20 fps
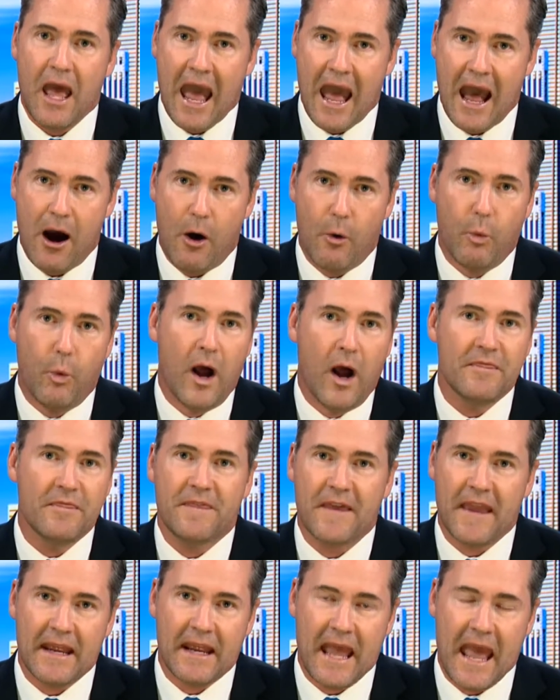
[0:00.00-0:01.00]
How
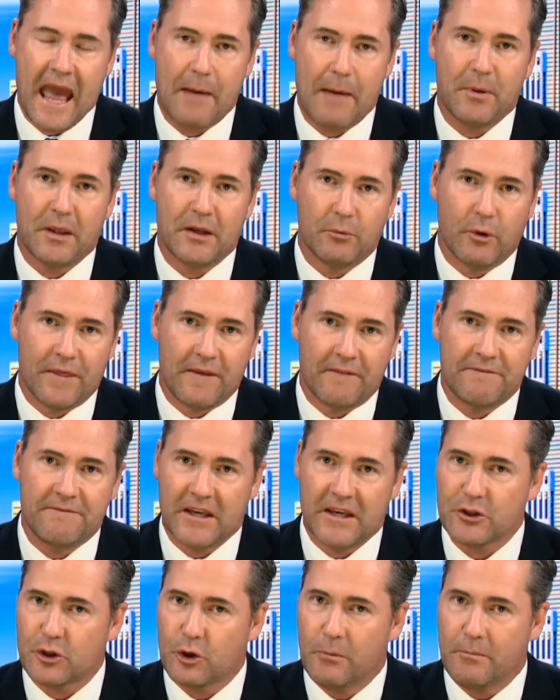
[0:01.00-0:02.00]
one thing happened with
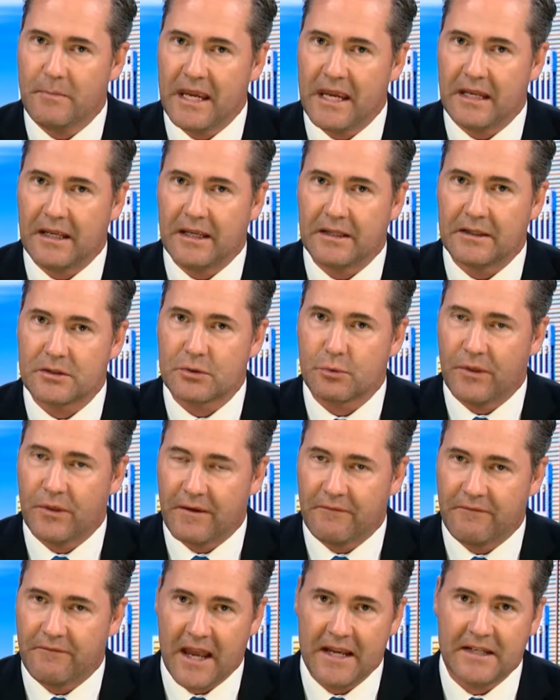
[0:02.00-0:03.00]
official meetings
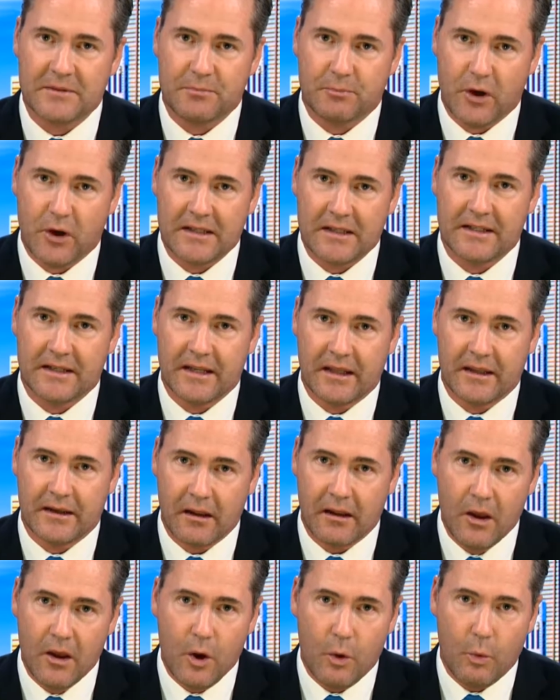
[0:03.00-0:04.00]
when the vice
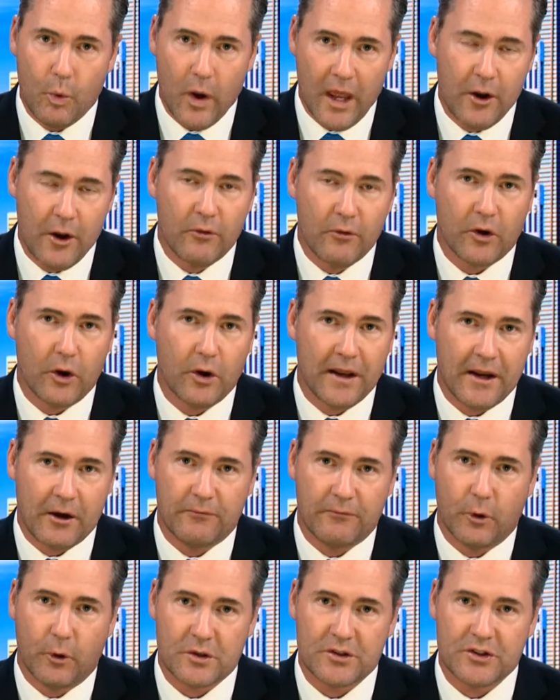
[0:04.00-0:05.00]
president went over on
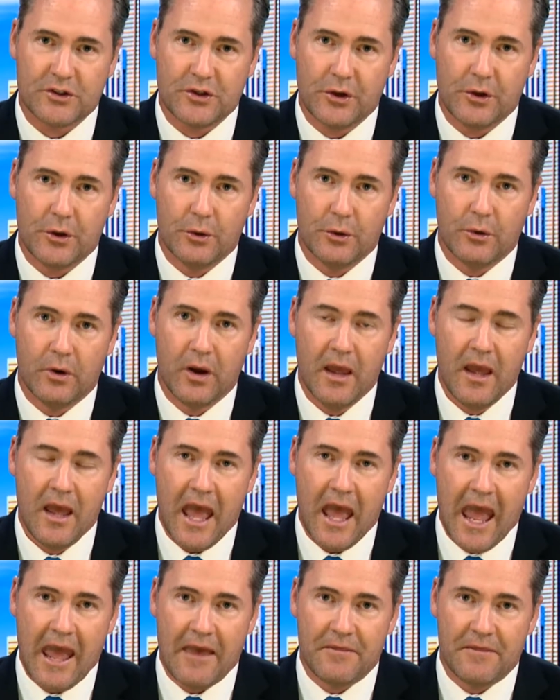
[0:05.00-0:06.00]
Air Force 2,
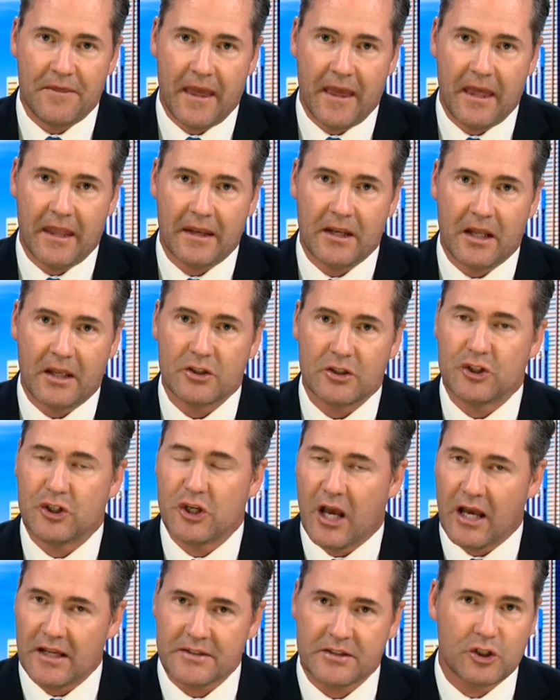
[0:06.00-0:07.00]
and then
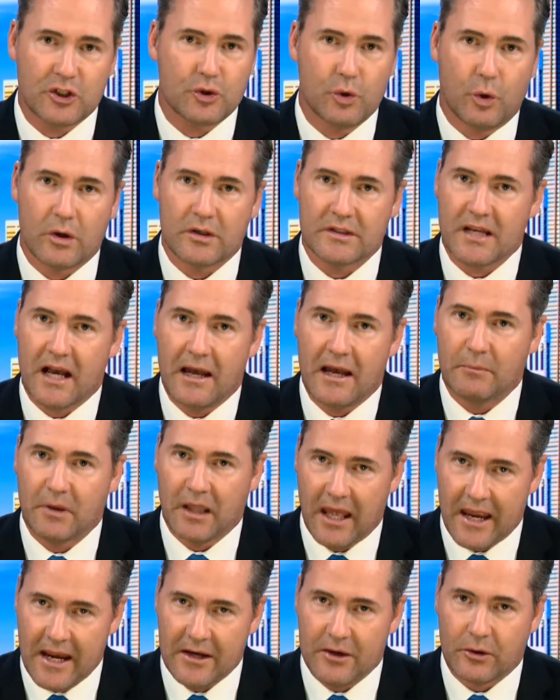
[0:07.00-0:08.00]
just a short time
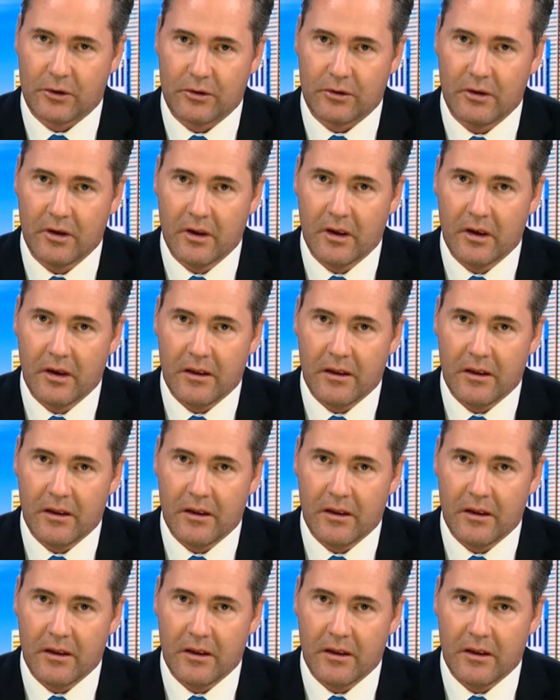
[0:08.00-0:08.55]
later,